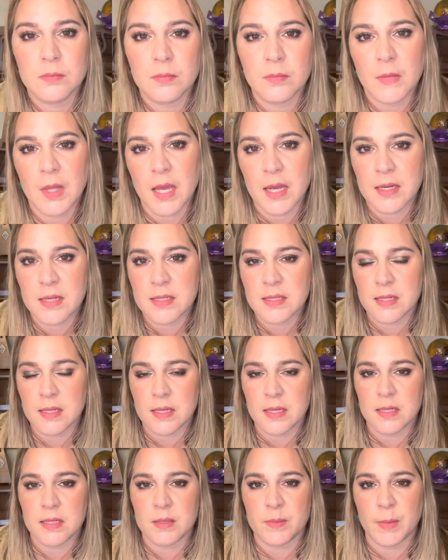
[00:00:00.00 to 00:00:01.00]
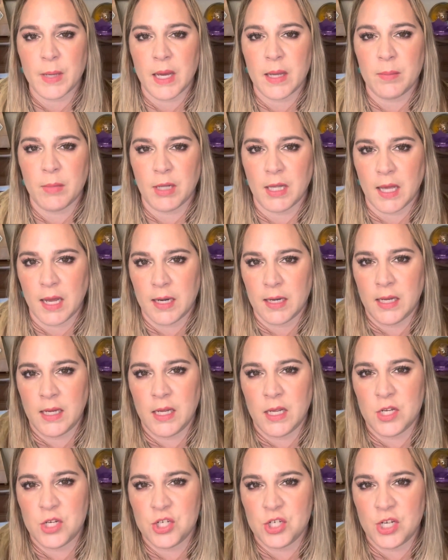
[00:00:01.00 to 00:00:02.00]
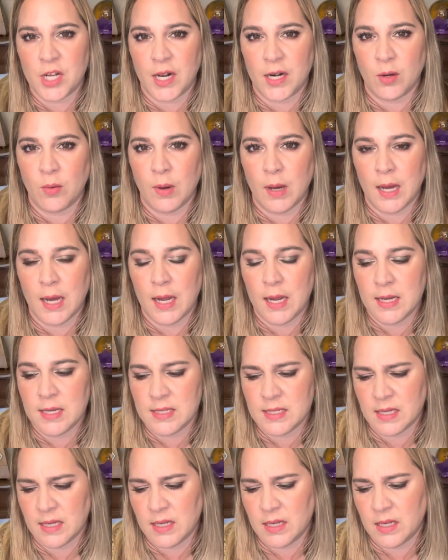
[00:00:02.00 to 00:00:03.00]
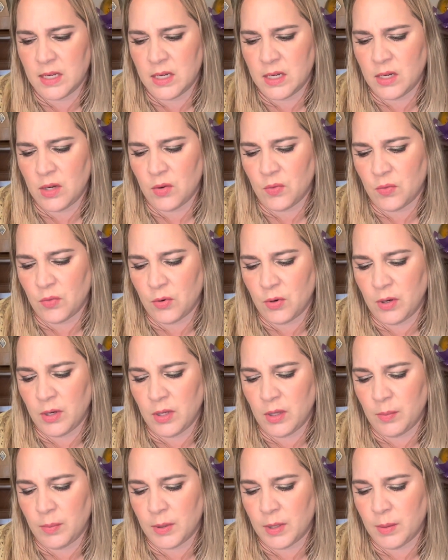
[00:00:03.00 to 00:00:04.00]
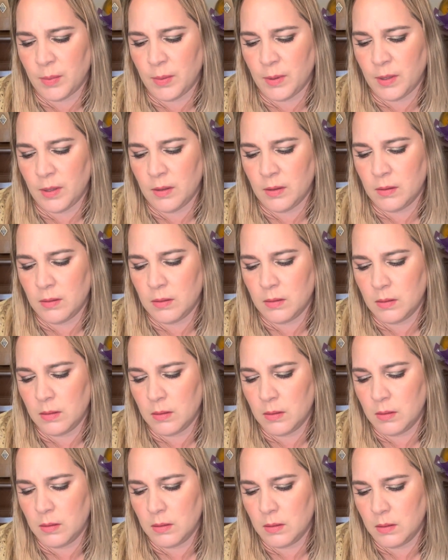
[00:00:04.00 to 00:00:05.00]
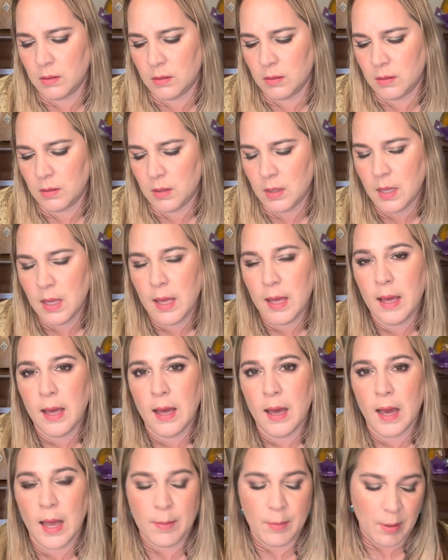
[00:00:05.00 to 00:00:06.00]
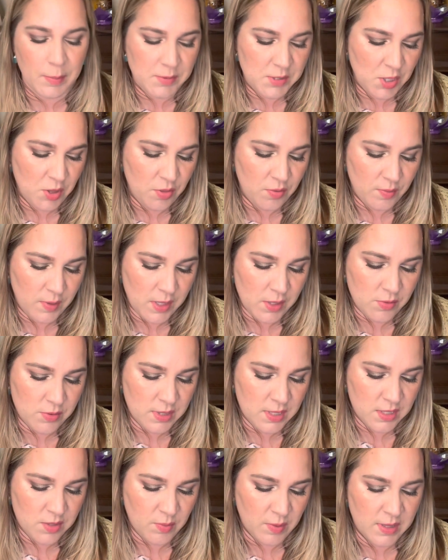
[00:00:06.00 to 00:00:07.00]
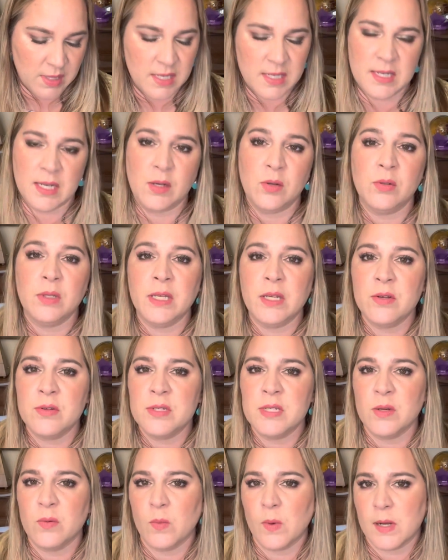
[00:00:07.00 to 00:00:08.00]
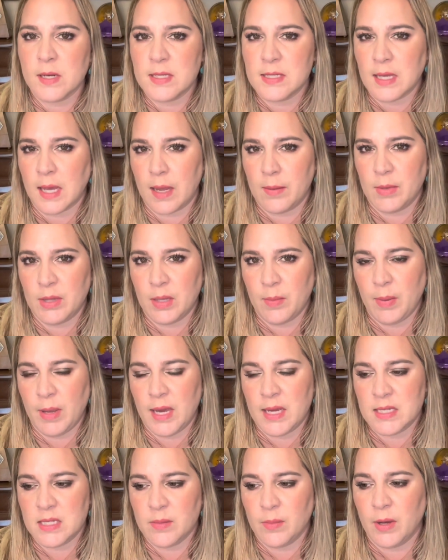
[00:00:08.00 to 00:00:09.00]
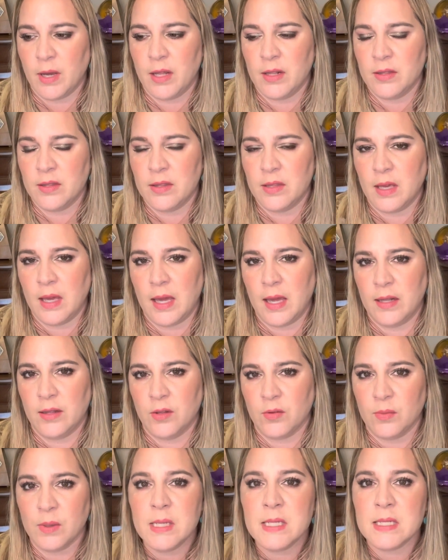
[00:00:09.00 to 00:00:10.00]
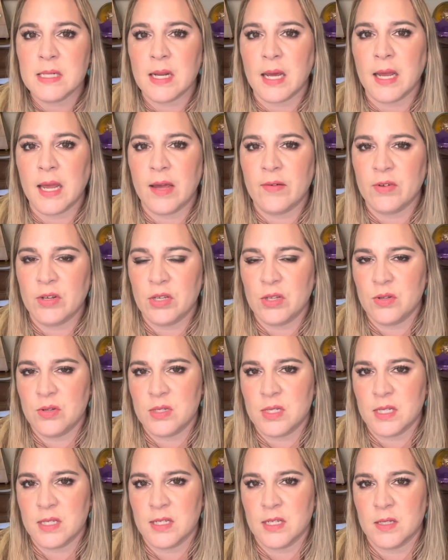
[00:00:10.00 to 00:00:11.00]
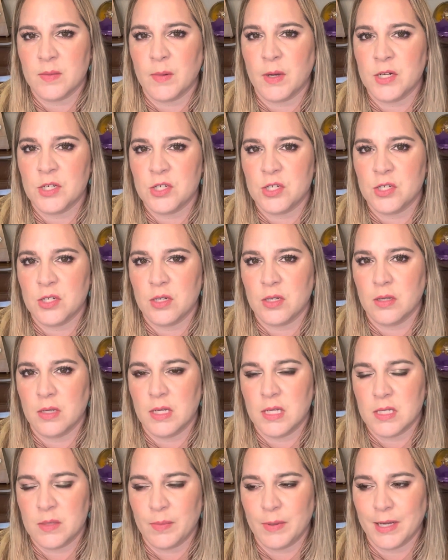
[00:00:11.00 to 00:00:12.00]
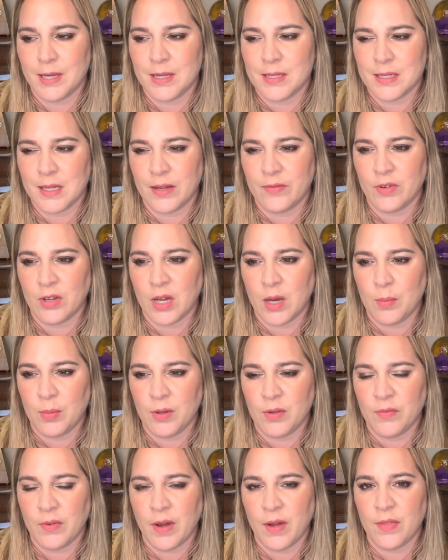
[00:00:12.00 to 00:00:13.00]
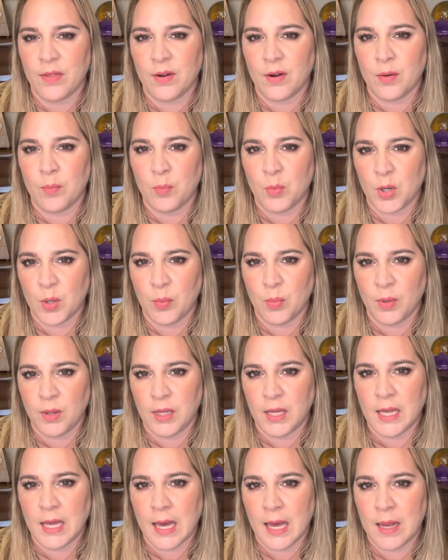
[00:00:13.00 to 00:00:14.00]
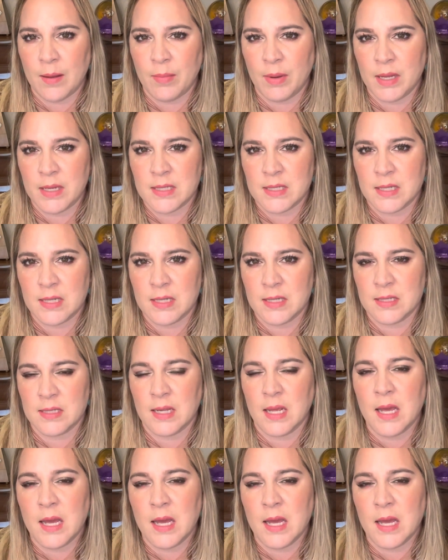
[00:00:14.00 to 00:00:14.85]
Next is my Milani Shadow Eyes in Royal Purple. I'm up to 3 uses with this. I only used it 1 time in the past month, and the reason I haven't used this as much is because I have a couple of other purpley eye bases